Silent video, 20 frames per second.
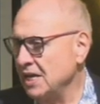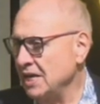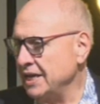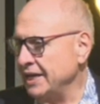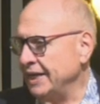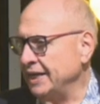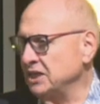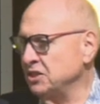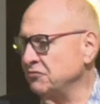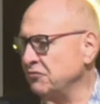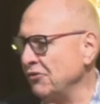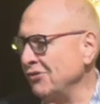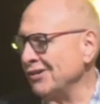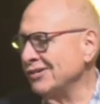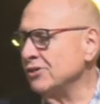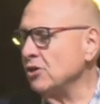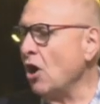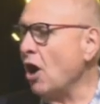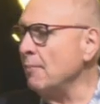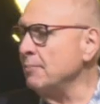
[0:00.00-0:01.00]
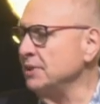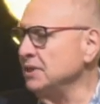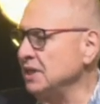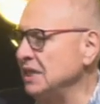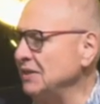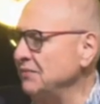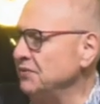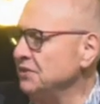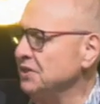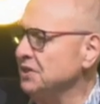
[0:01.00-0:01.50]
It's very common.
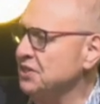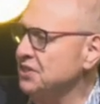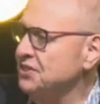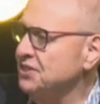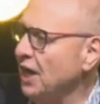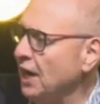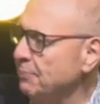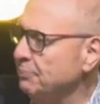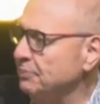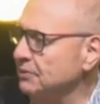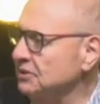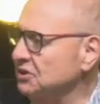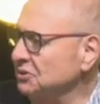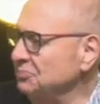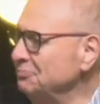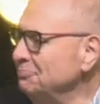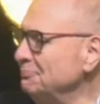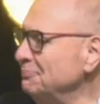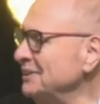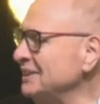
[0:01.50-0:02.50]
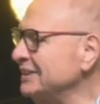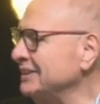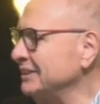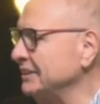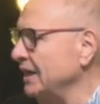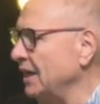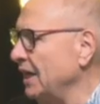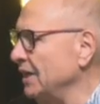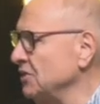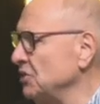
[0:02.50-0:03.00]
Even the disciples
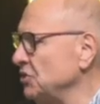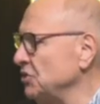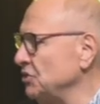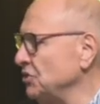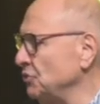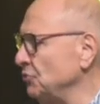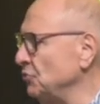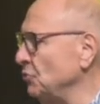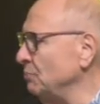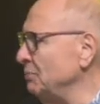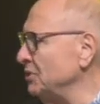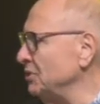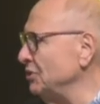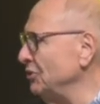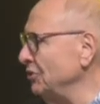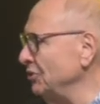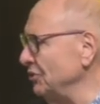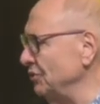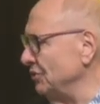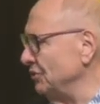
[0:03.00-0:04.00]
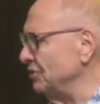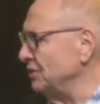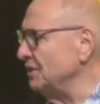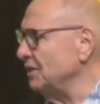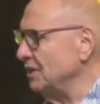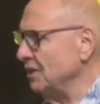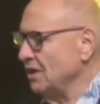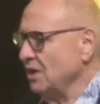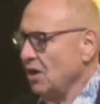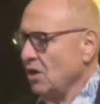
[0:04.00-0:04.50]
misunderstood or misheard
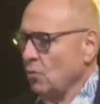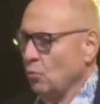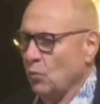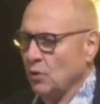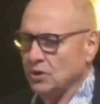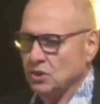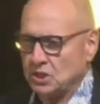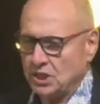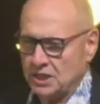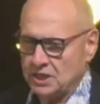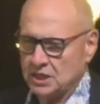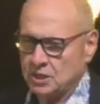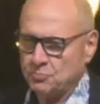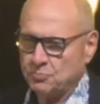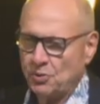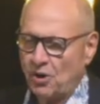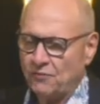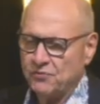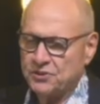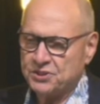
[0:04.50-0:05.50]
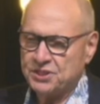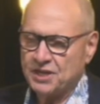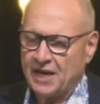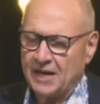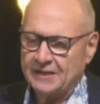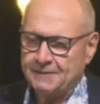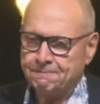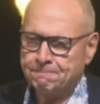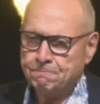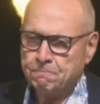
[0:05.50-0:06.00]
what Jesus prophesied.
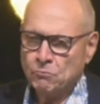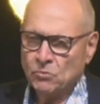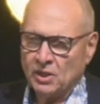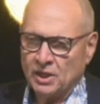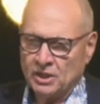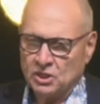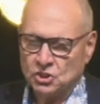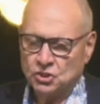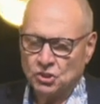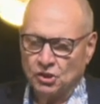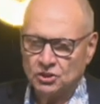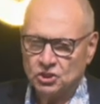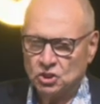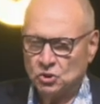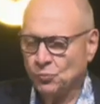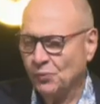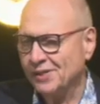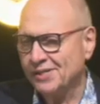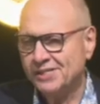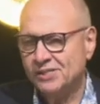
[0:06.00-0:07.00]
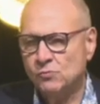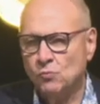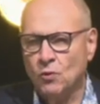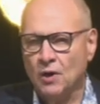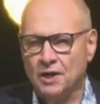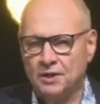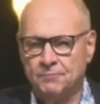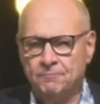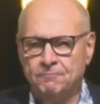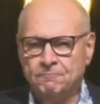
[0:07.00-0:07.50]
In John
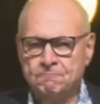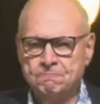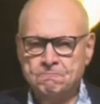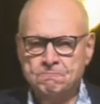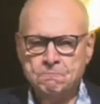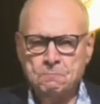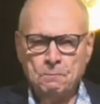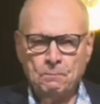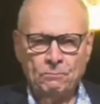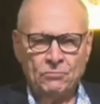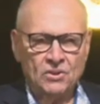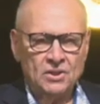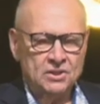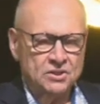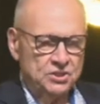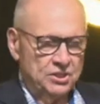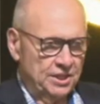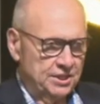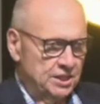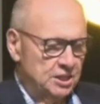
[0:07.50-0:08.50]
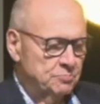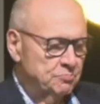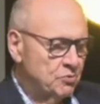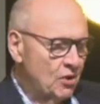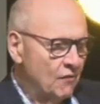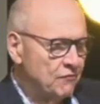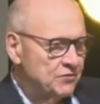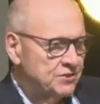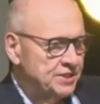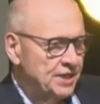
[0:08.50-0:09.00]
21, Jesus
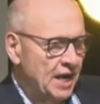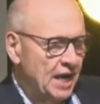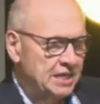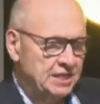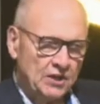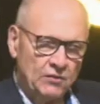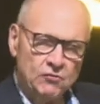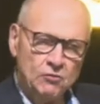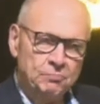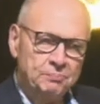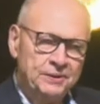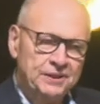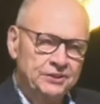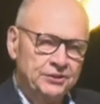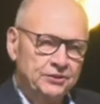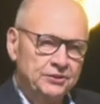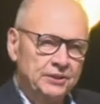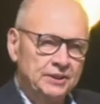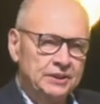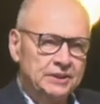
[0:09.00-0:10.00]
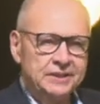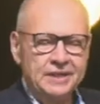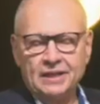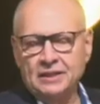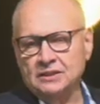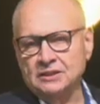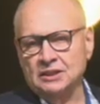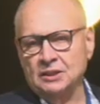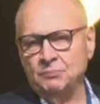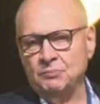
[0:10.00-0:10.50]
prophesies over Peter and
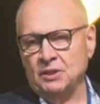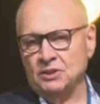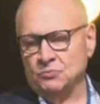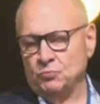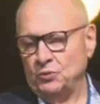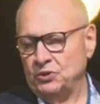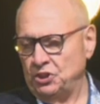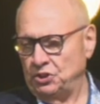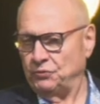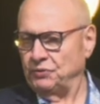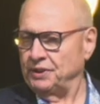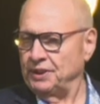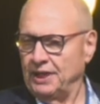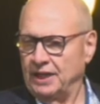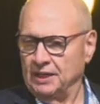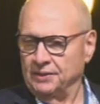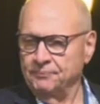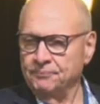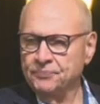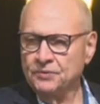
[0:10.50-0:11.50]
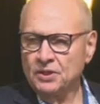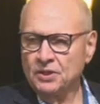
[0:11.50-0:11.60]
tells him that when you're young,